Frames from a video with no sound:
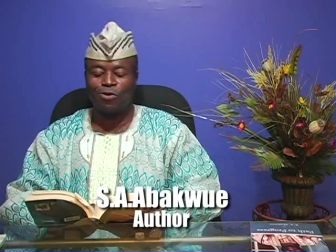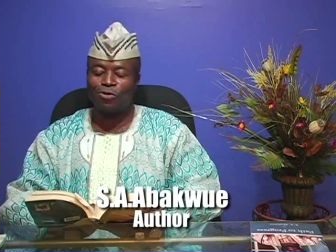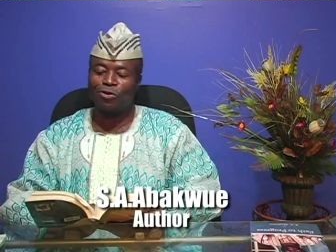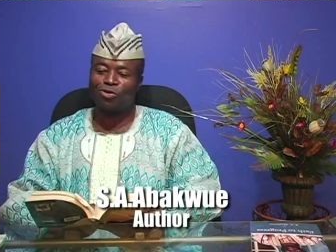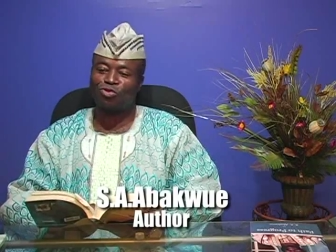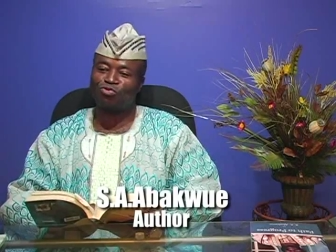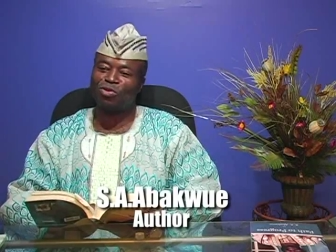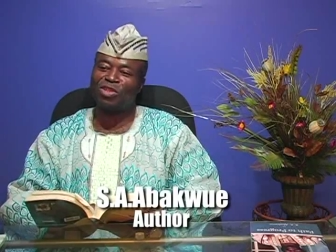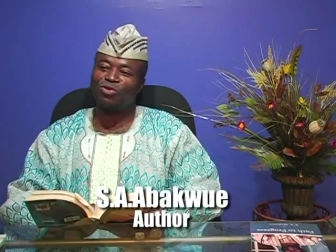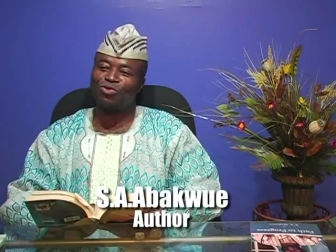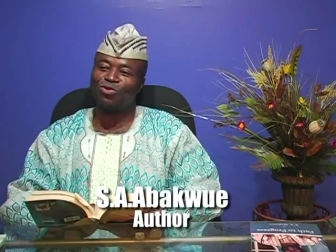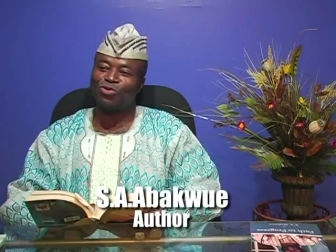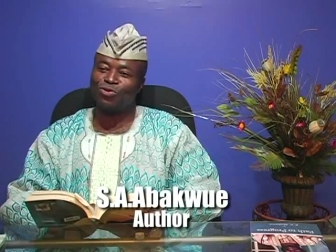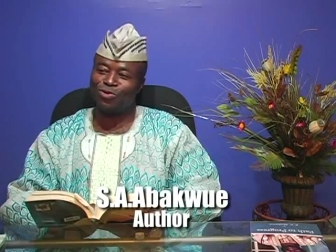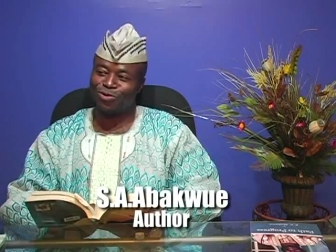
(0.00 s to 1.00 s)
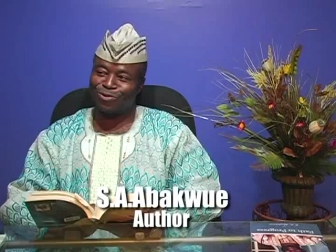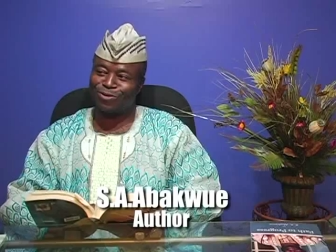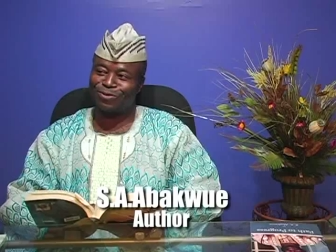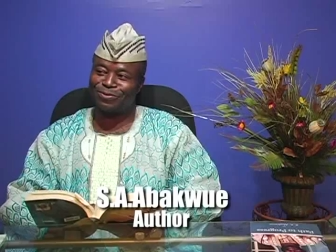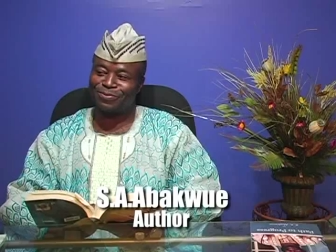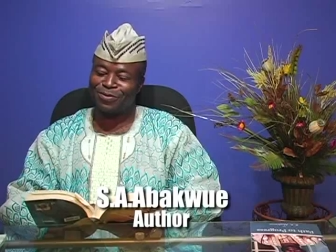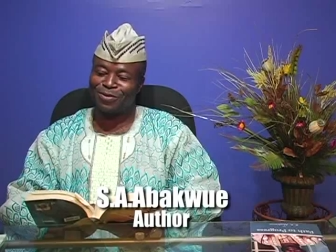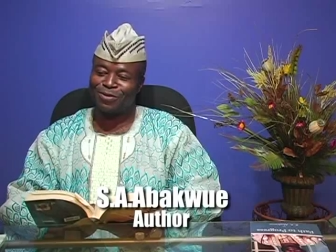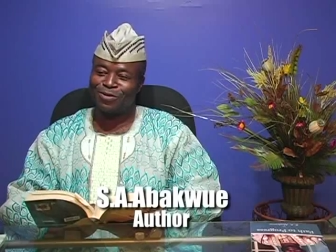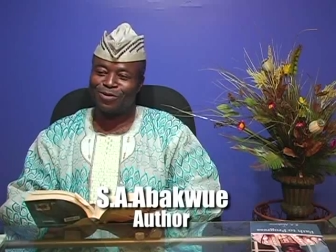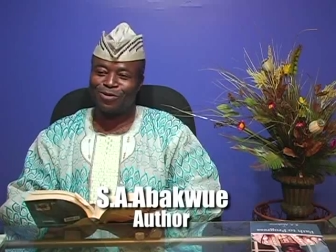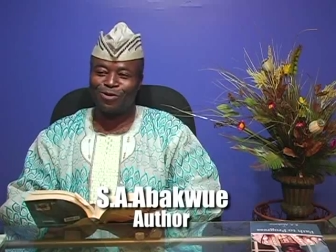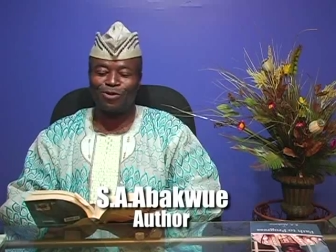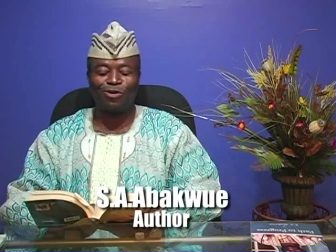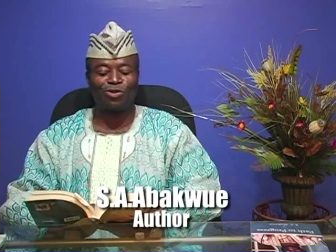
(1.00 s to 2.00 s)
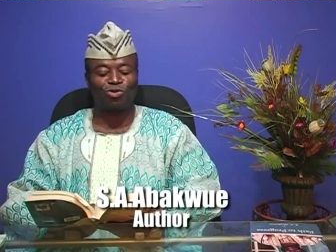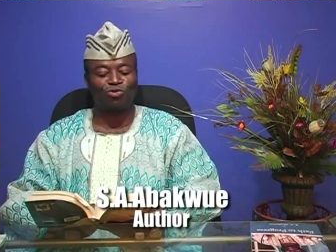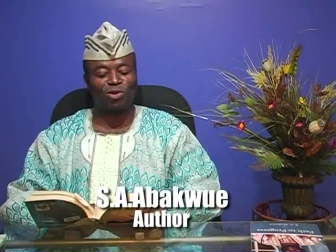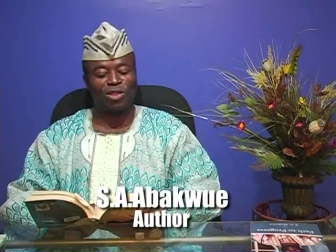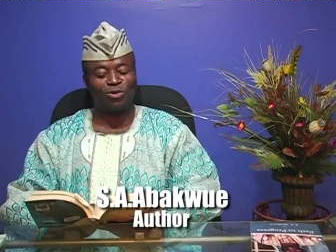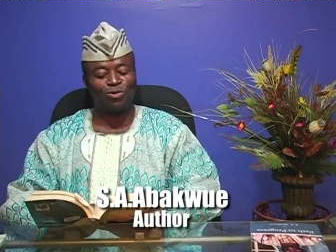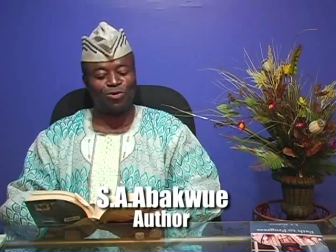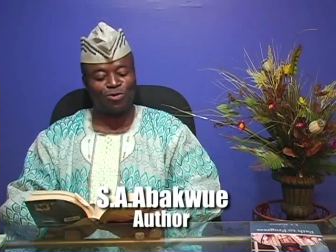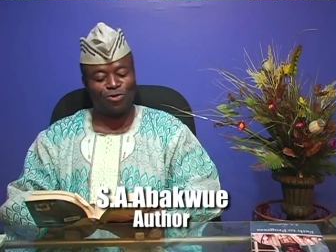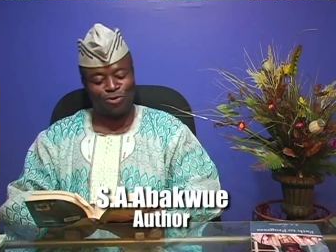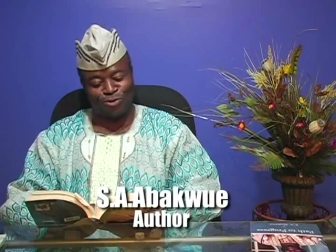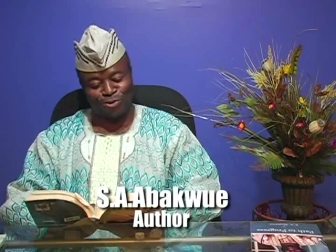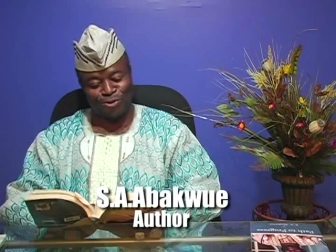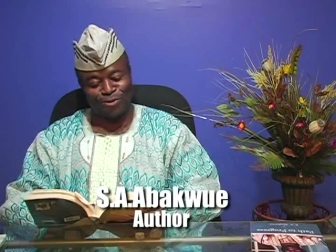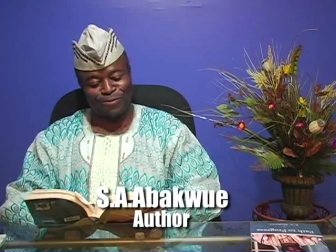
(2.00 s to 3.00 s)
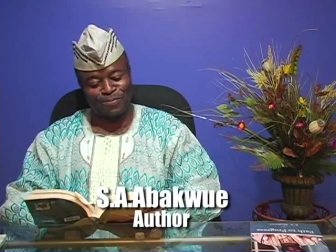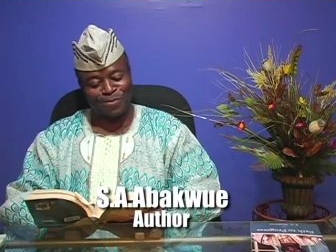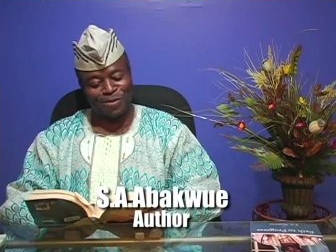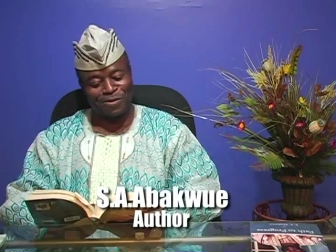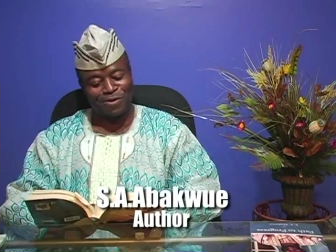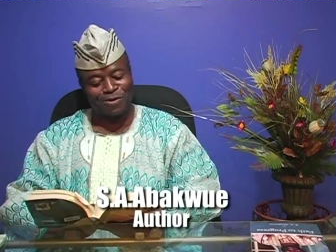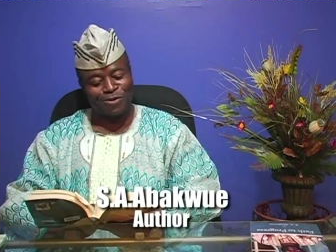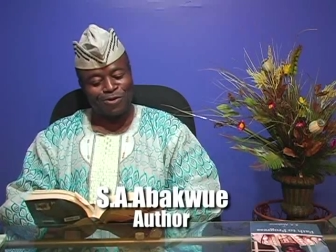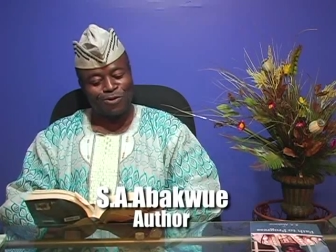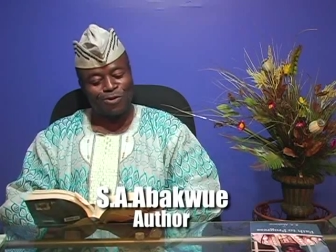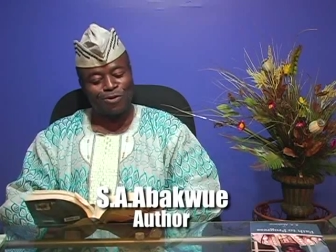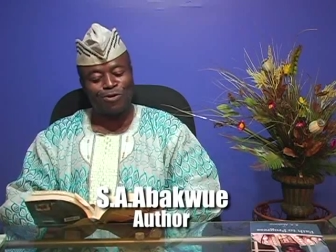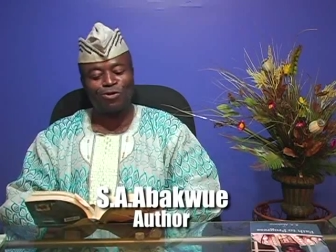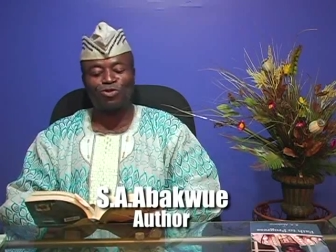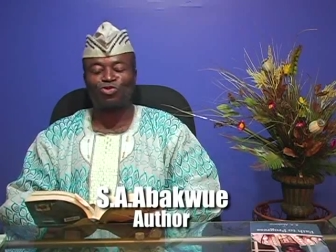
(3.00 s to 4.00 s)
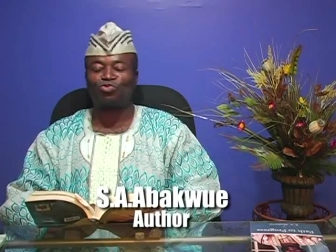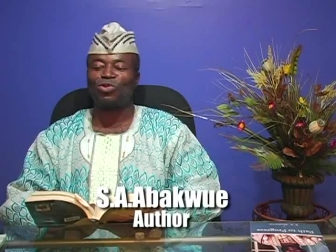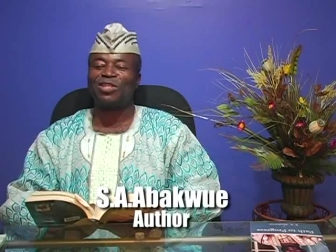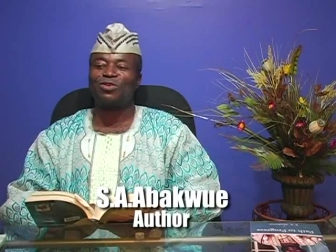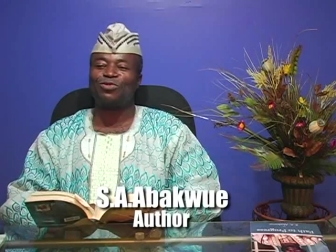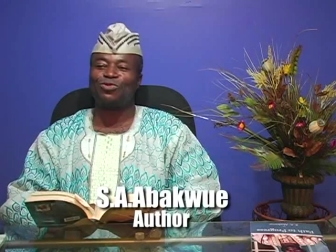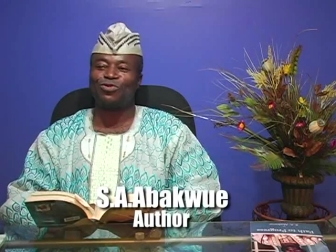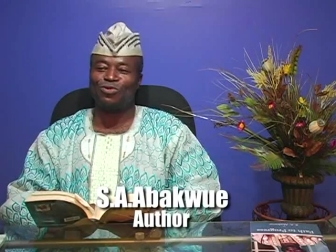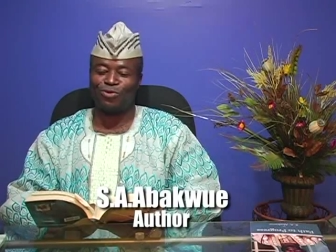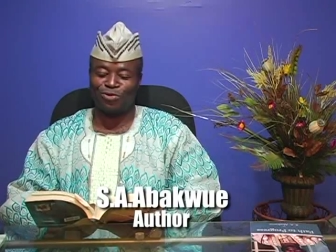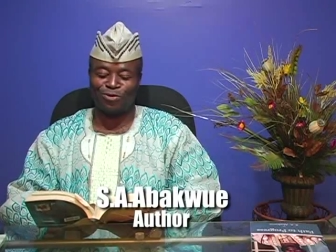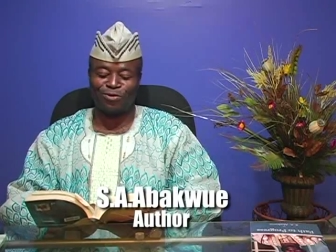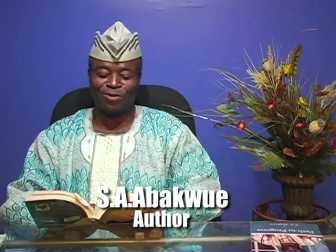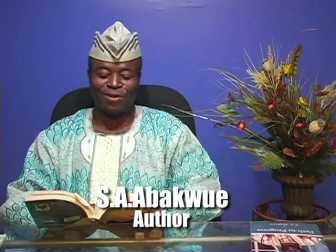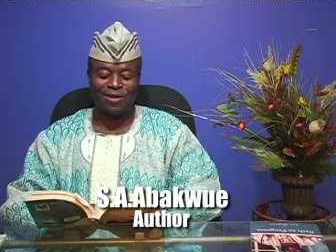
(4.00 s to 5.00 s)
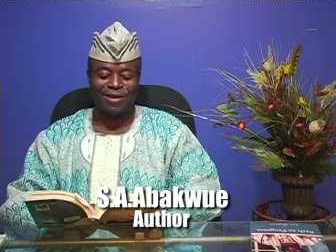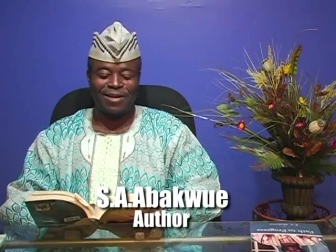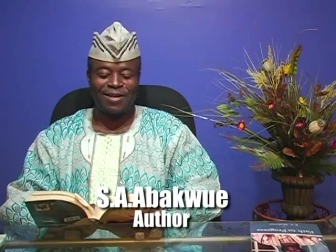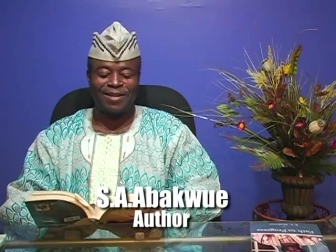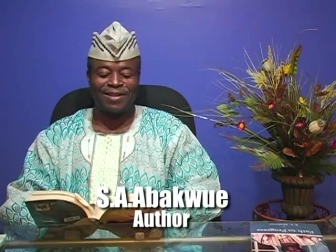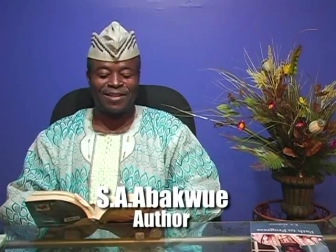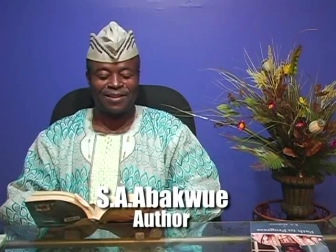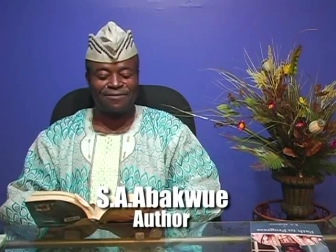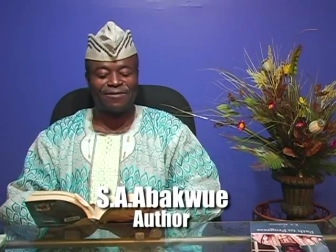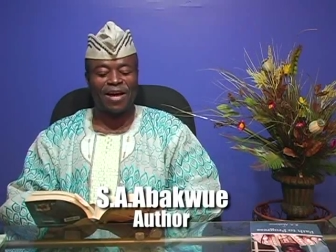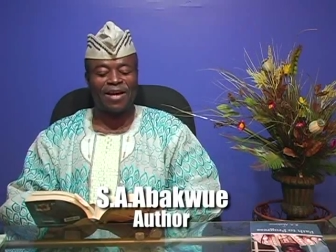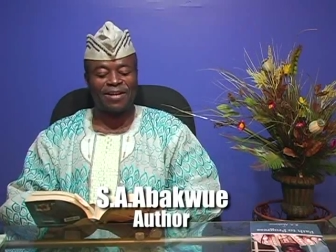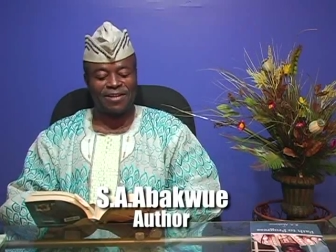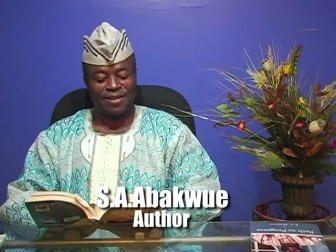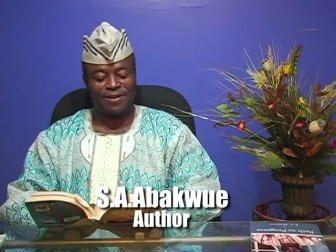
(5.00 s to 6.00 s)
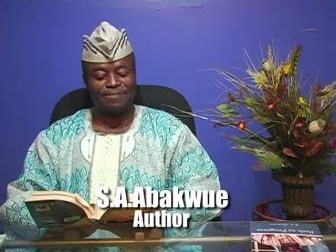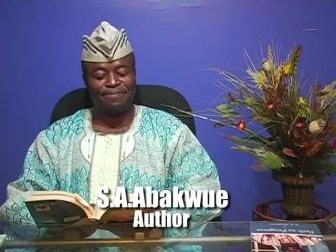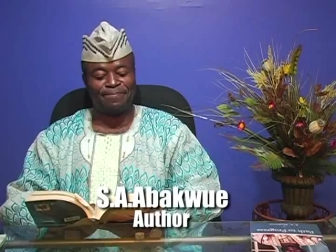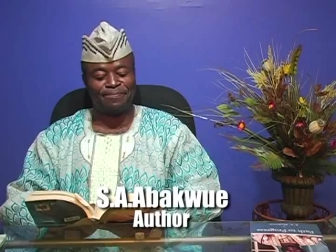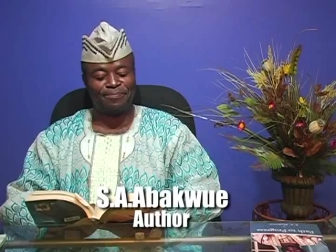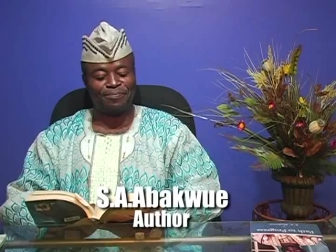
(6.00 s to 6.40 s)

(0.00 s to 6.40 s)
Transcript: Oh sweet Uhuru, oh sweet Uhuru, oh sweet Uhuru delivered him.